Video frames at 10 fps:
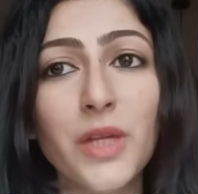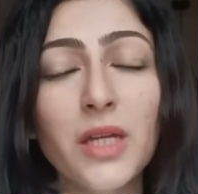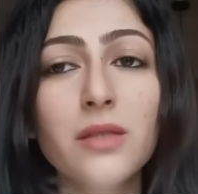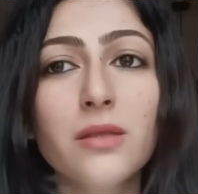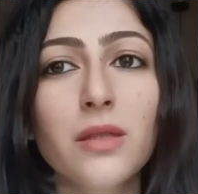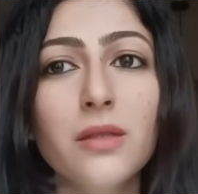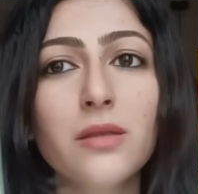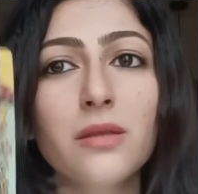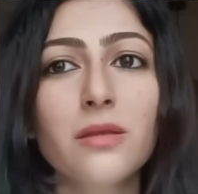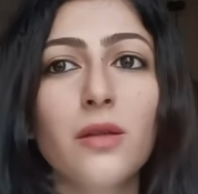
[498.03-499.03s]

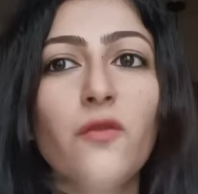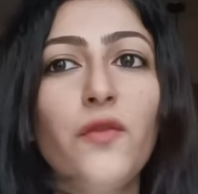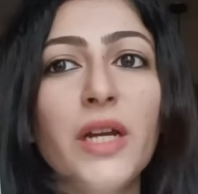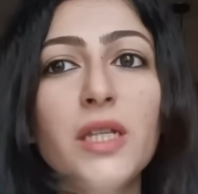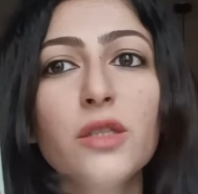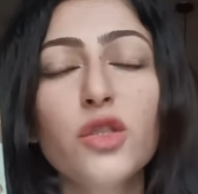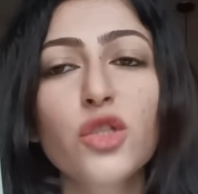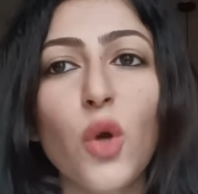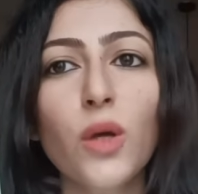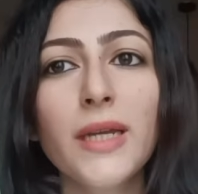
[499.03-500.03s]
It's a very
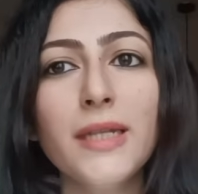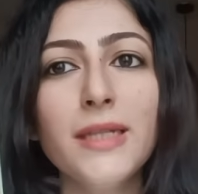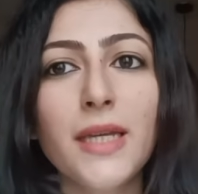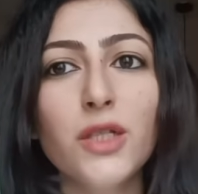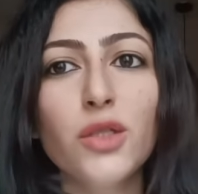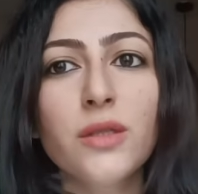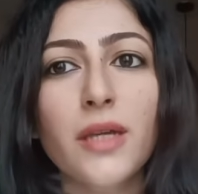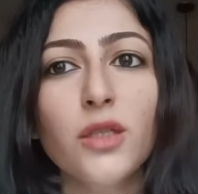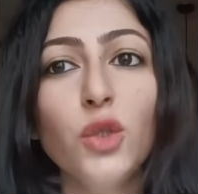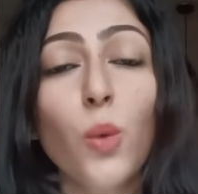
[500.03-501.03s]
strong indication
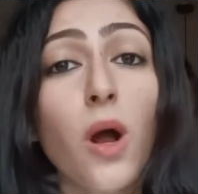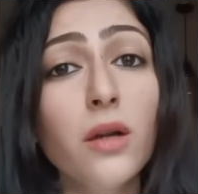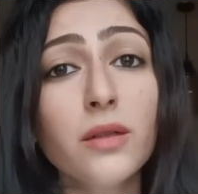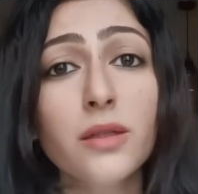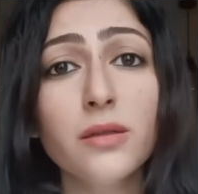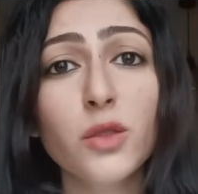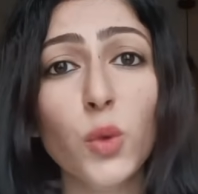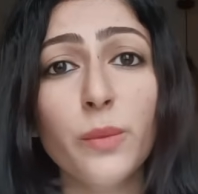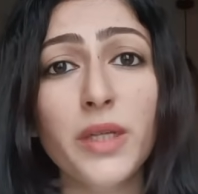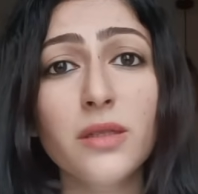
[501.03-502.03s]
that you are in a
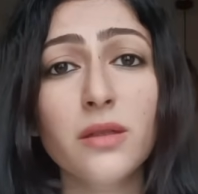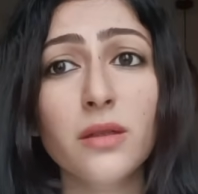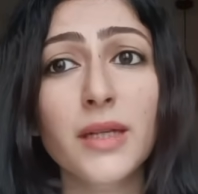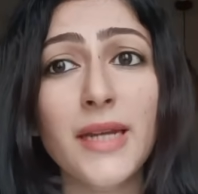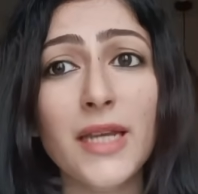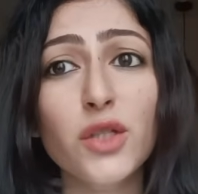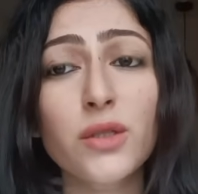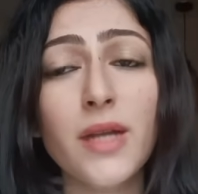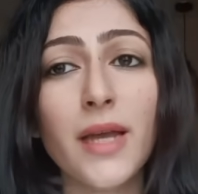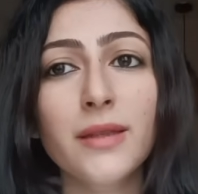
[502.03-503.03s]
soulmate
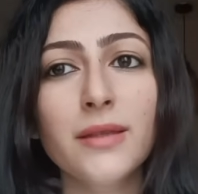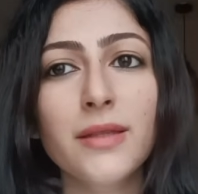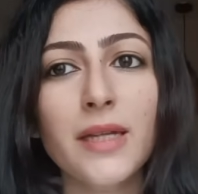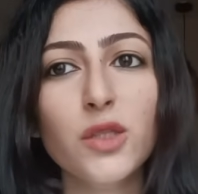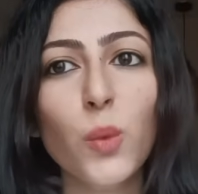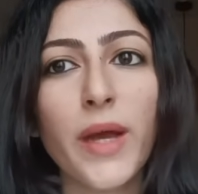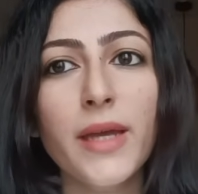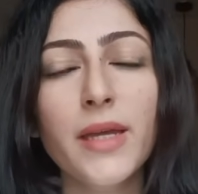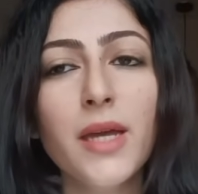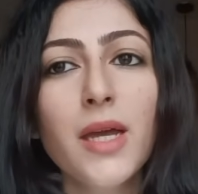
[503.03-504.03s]
connection, and that's
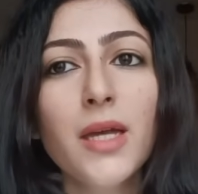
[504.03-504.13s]
why,